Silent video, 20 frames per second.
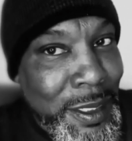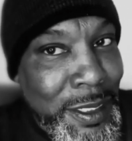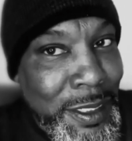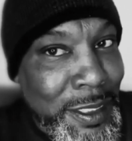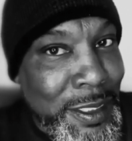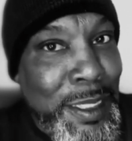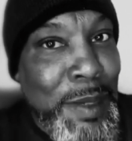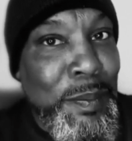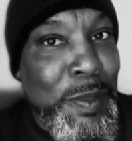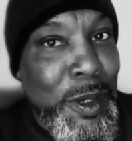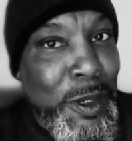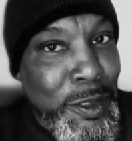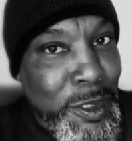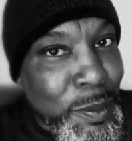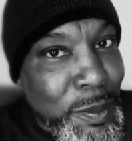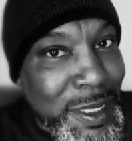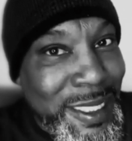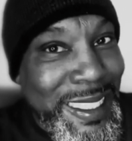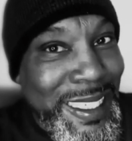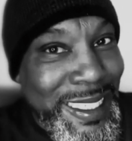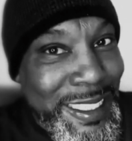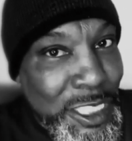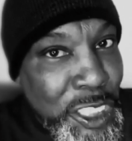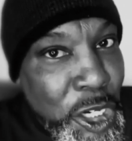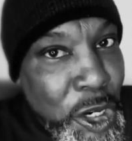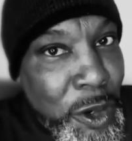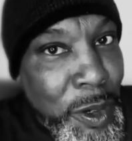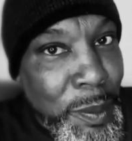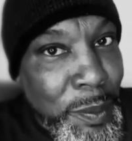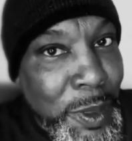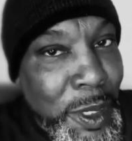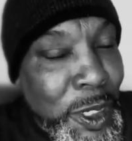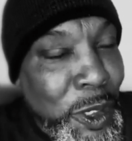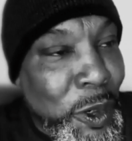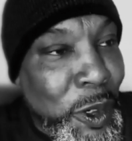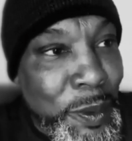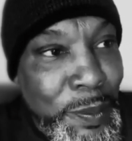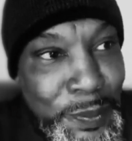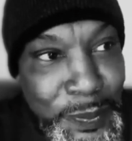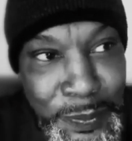sipping on some syrup, going,